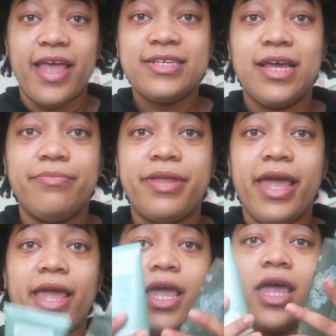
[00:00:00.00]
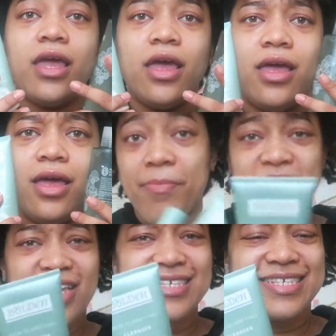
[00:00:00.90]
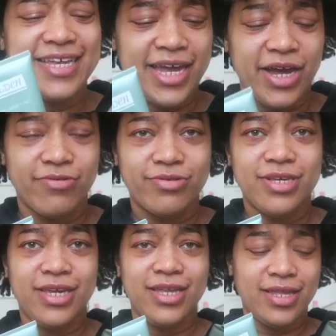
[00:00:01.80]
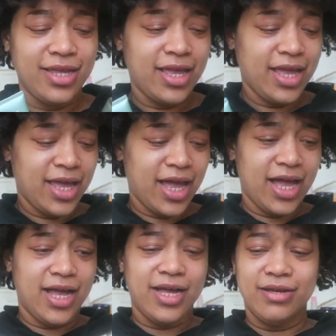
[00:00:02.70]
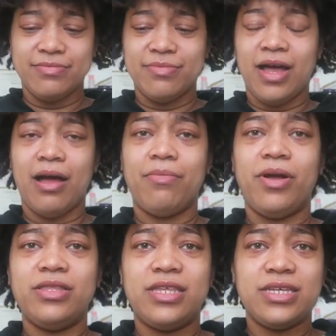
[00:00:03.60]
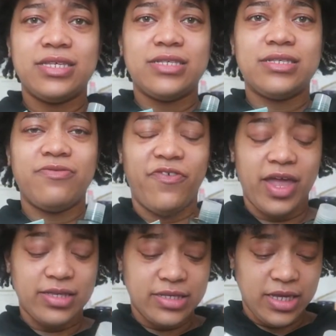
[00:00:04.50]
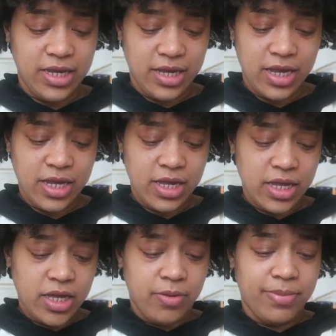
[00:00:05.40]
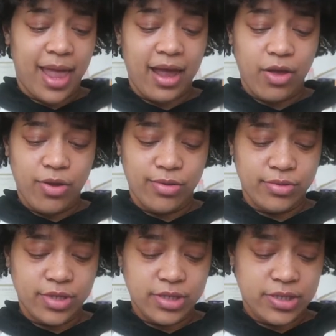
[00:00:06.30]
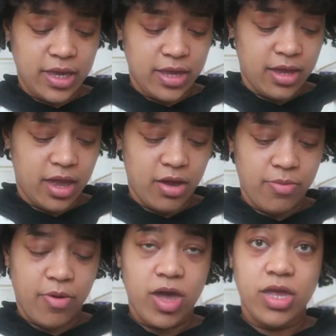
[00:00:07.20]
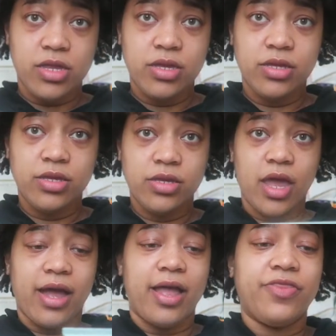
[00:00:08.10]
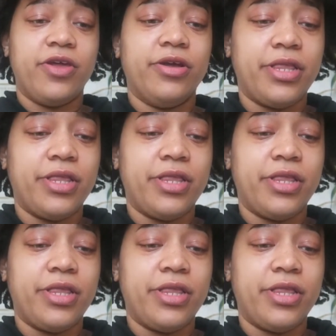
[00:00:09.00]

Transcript: Next update, a bitch has a skincare routine. I bought this fancy Black-owned skincare brand. I got